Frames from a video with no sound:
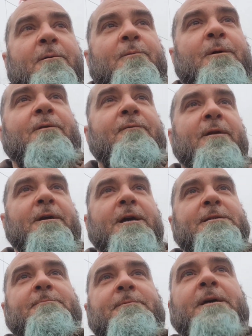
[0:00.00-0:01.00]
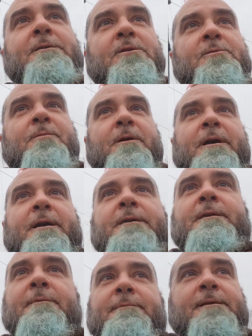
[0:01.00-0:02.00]
went over there and got some nasal
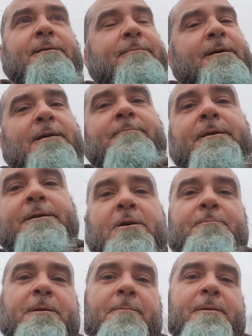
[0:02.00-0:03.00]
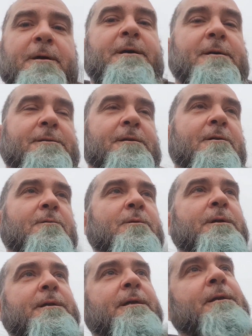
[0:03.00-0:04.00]
spray. I was like, man, I've been cooped up in the house all
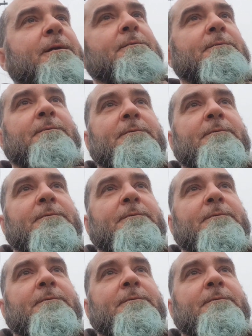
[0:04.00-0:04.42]
weekend.